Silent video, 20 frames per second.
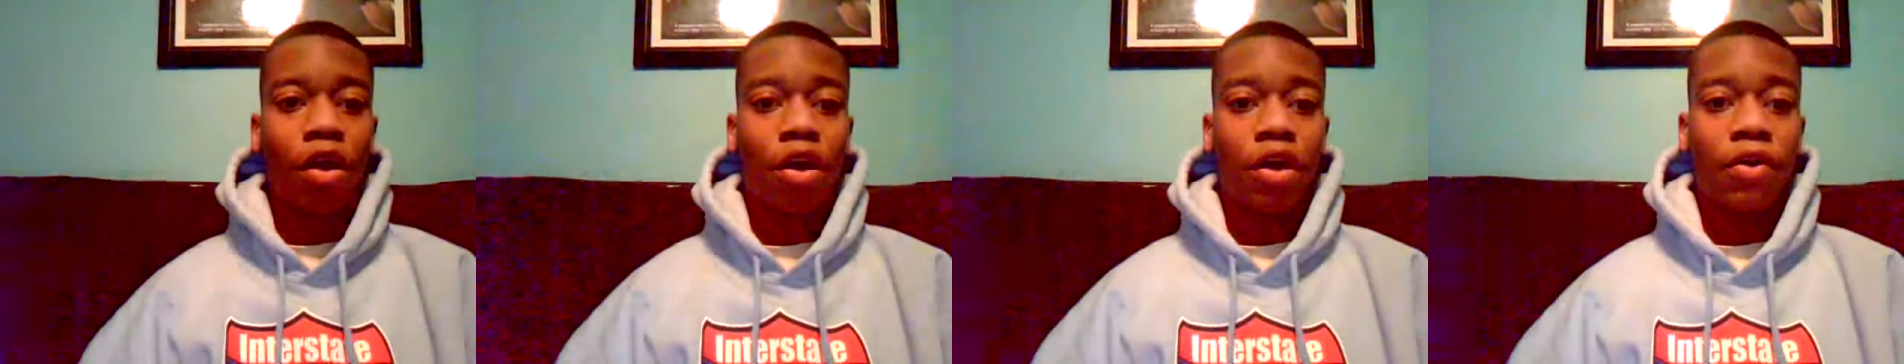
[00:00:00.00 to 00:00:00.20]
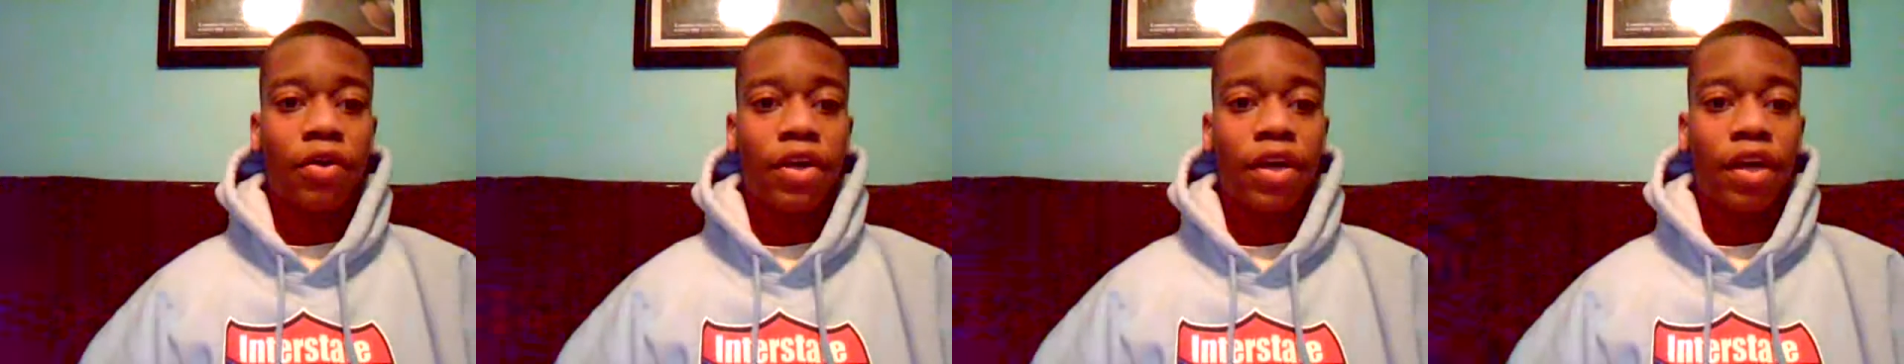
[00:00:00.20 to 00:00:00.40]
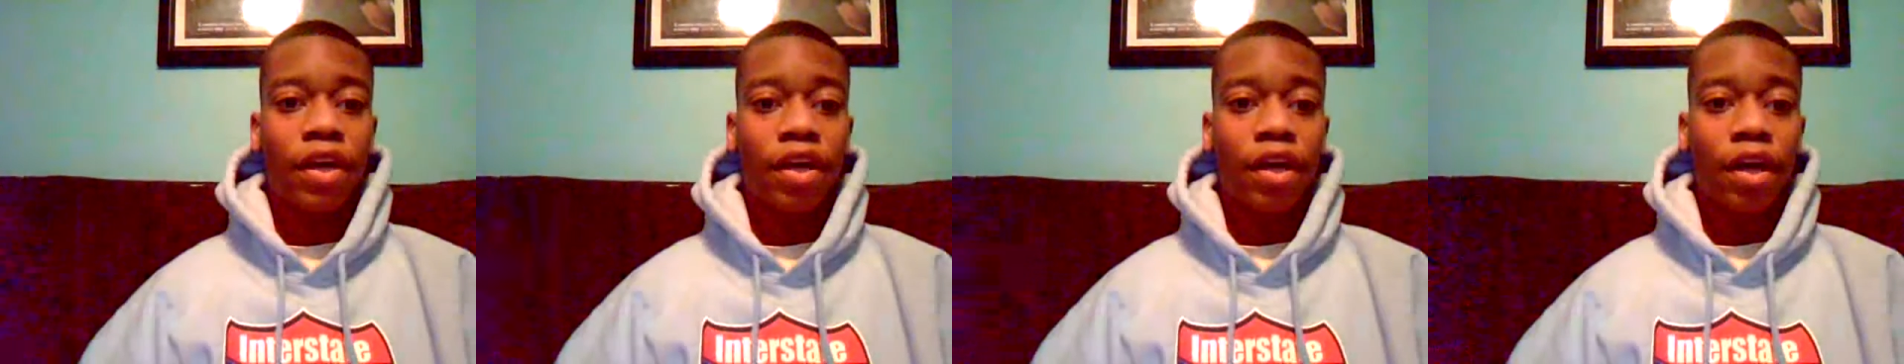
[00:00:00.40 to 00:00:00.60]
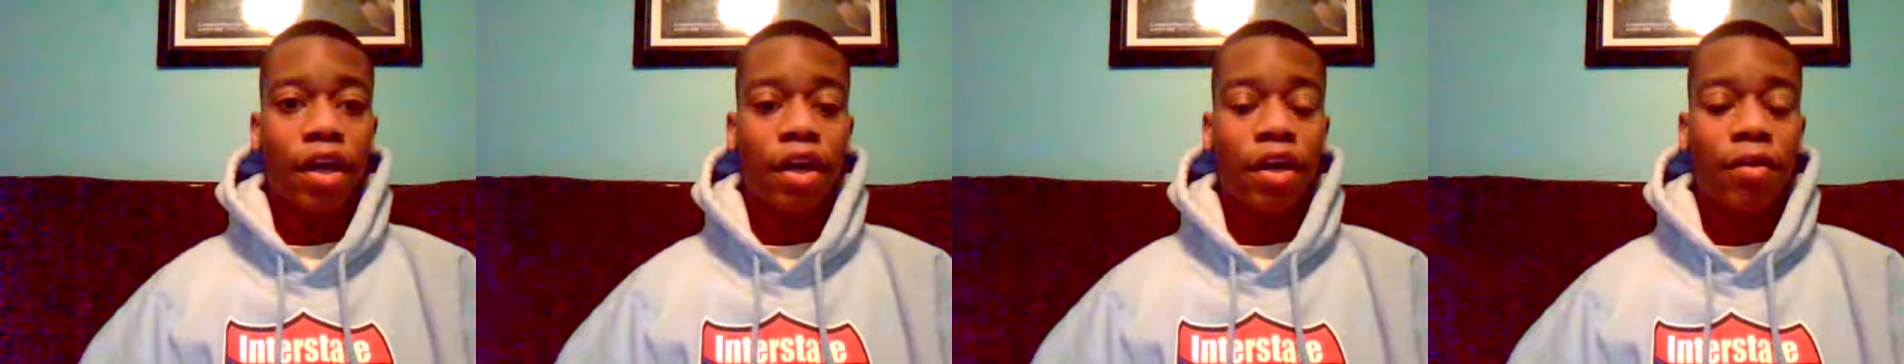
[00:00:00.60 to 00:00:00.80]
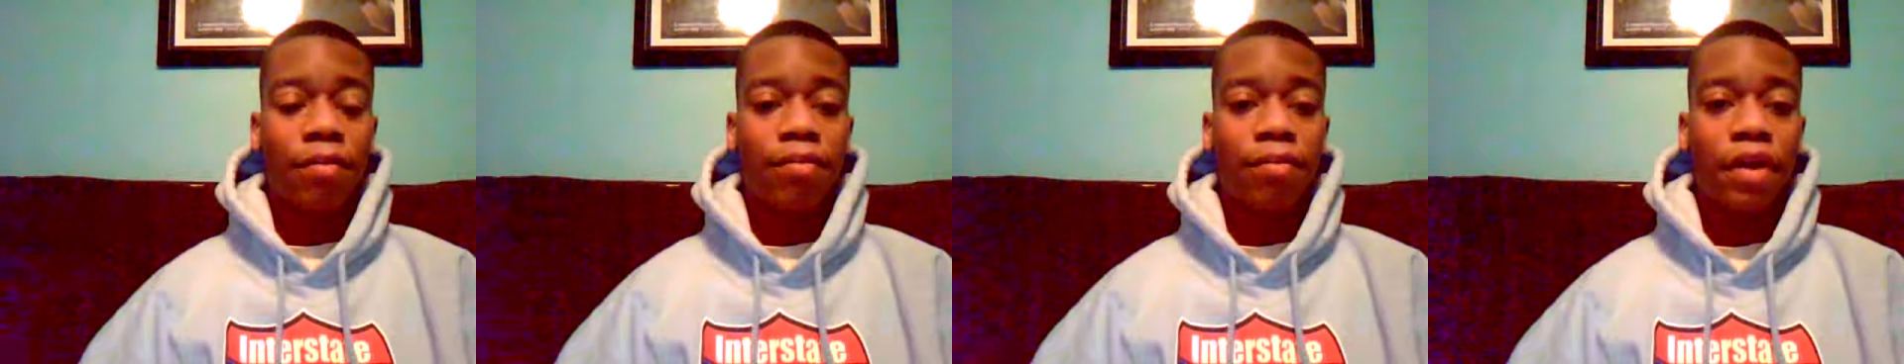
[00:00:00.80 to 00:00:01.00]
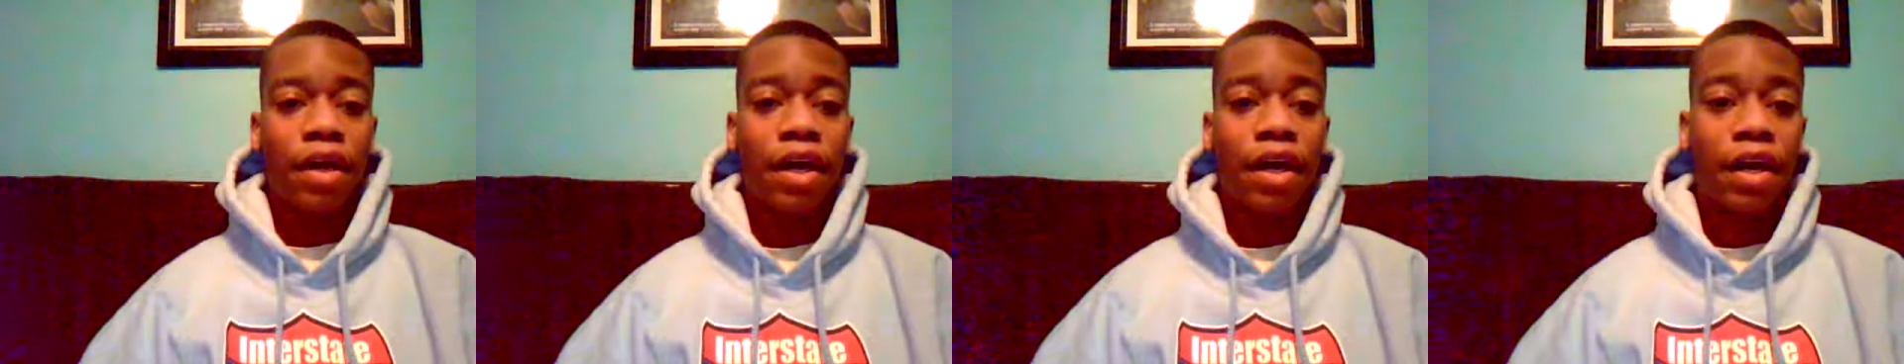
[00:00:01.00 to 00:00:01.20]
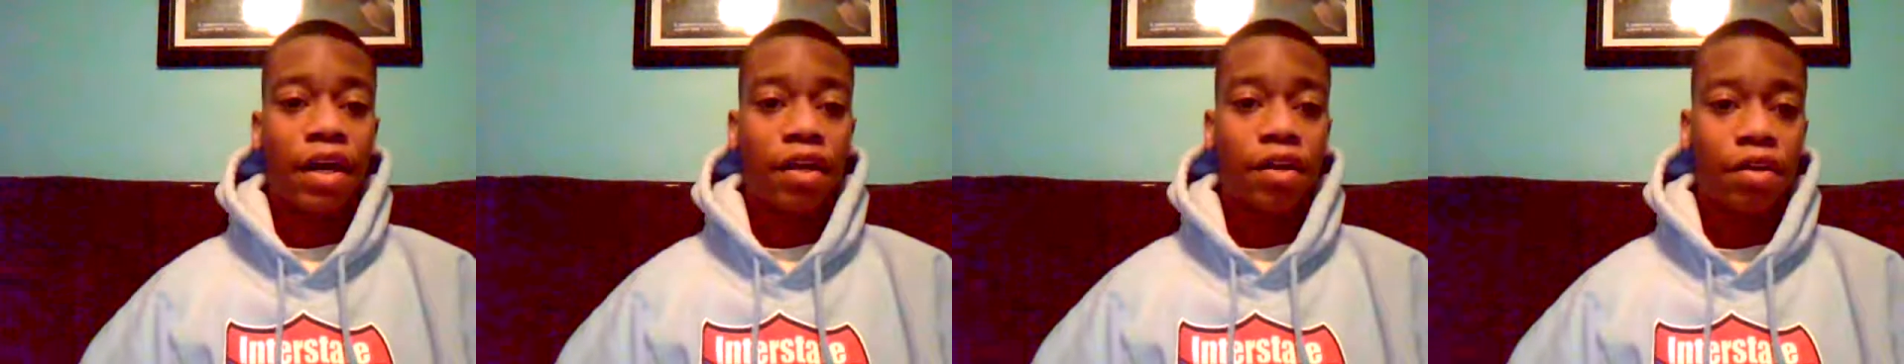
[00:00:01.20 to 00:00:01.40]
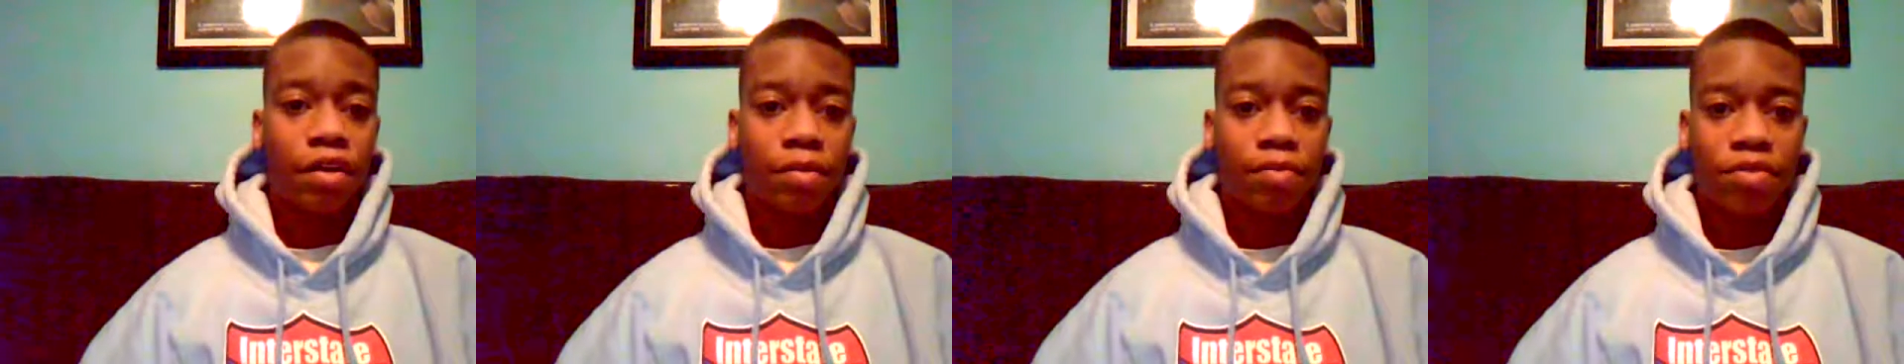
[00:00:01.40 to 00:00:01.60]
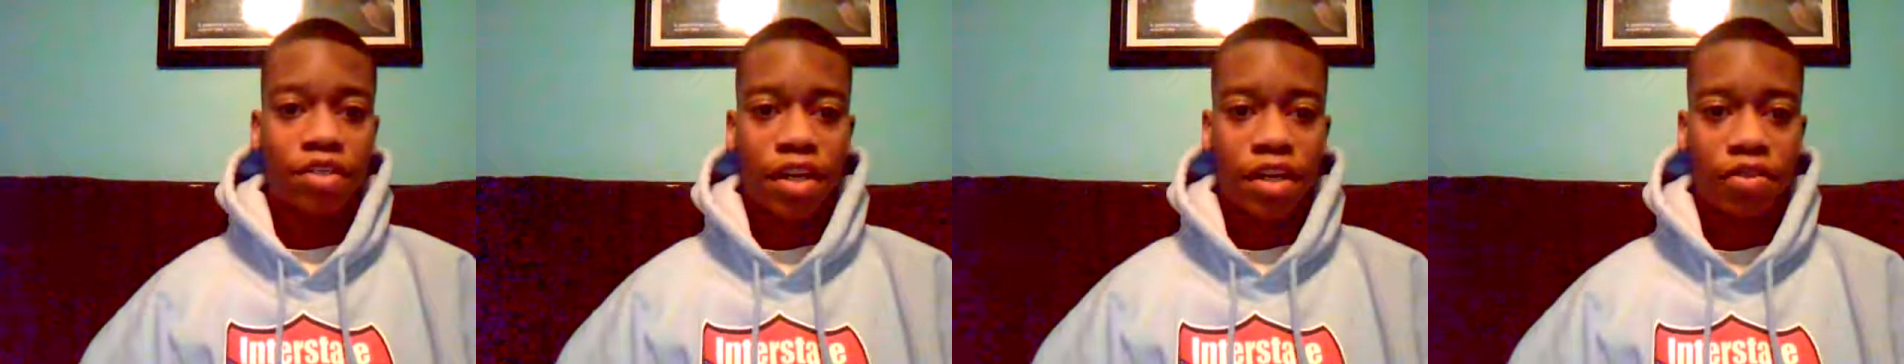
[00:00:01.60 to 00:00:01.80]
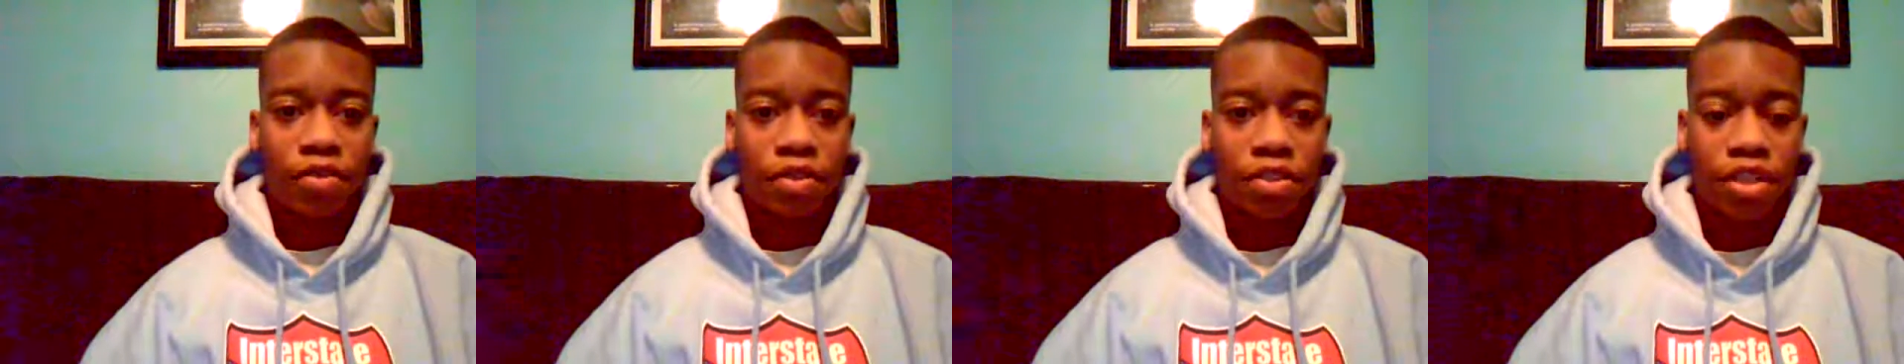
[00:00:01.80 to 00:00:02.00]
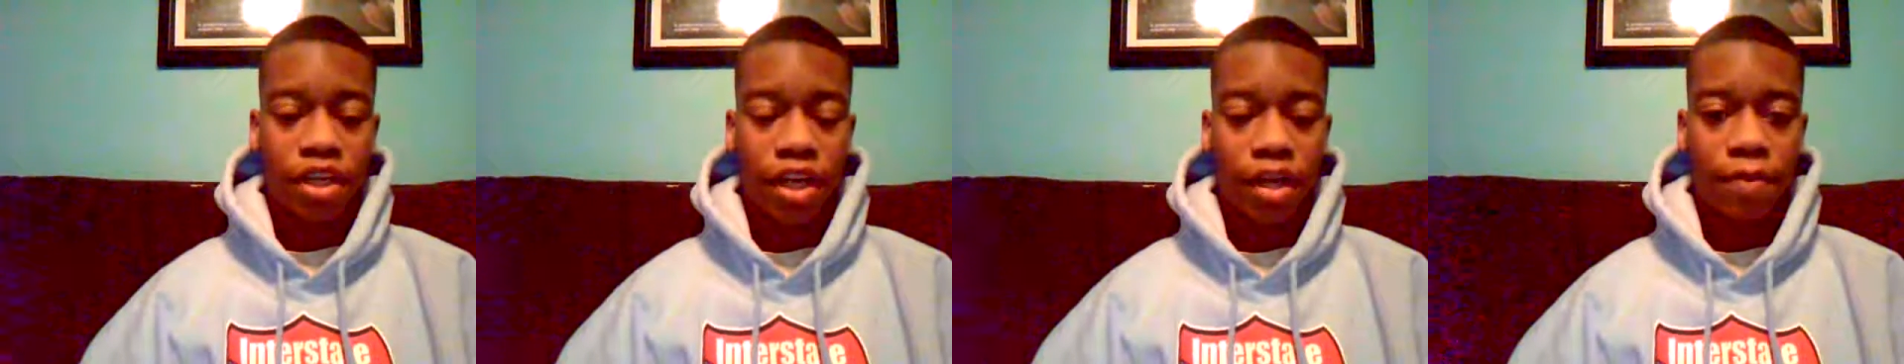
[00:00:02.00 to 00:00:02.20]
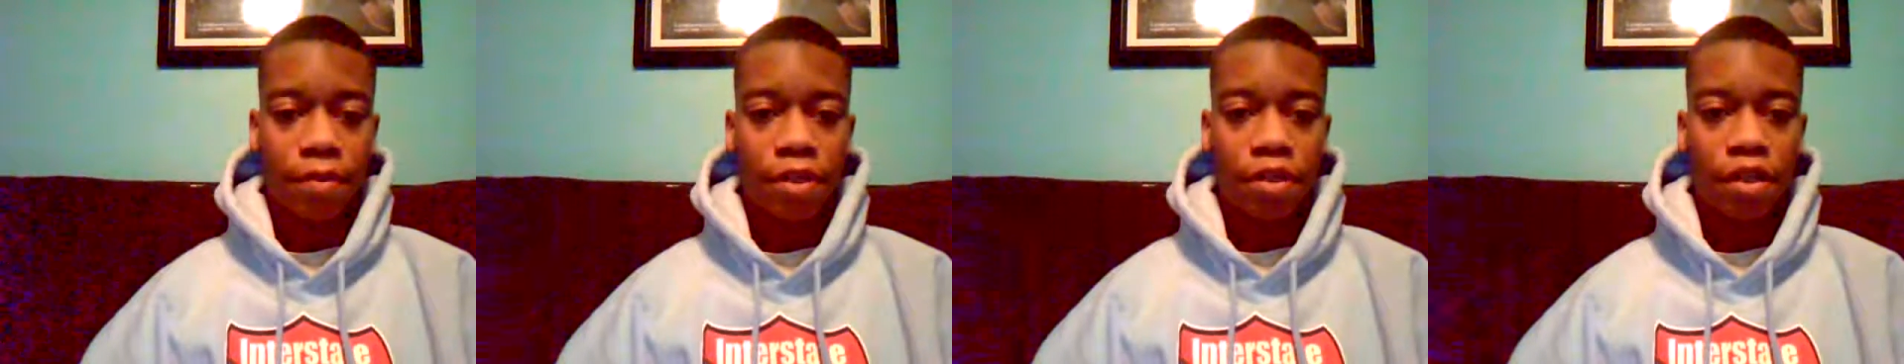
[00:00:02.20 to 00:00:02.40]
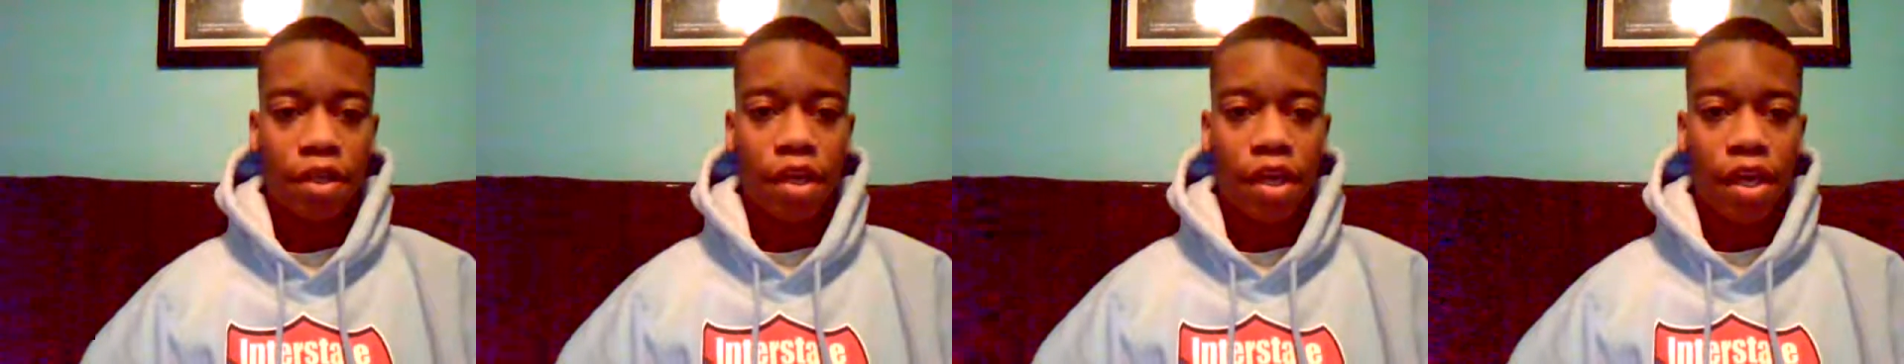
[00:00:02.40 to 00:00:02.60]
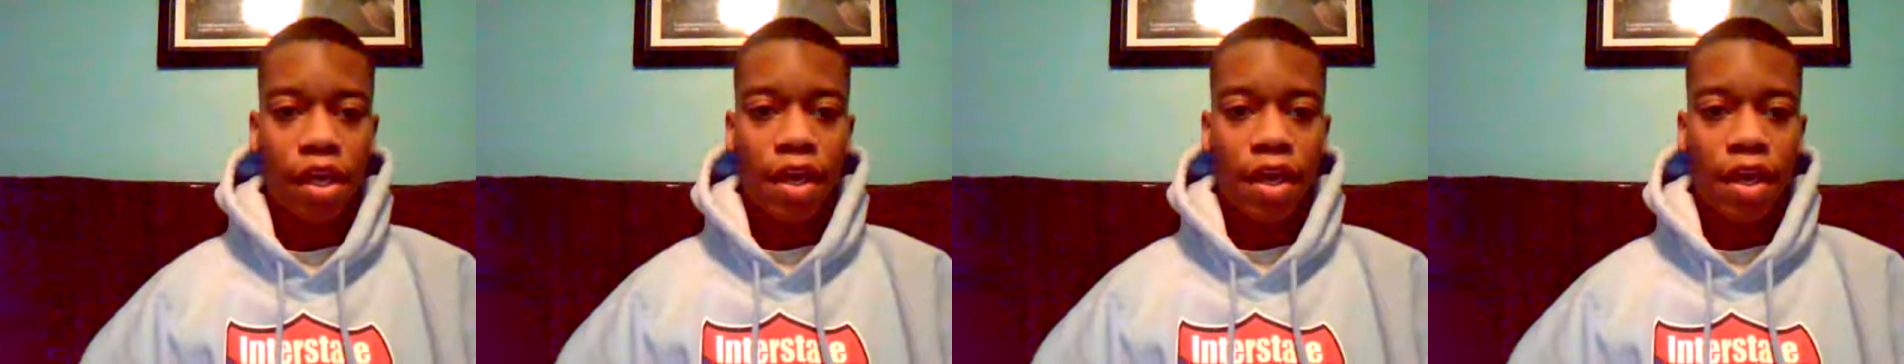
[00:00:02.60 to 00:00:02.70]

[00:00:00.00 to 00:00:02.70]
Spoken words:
Okay, hi, I'm Joshua Chapman,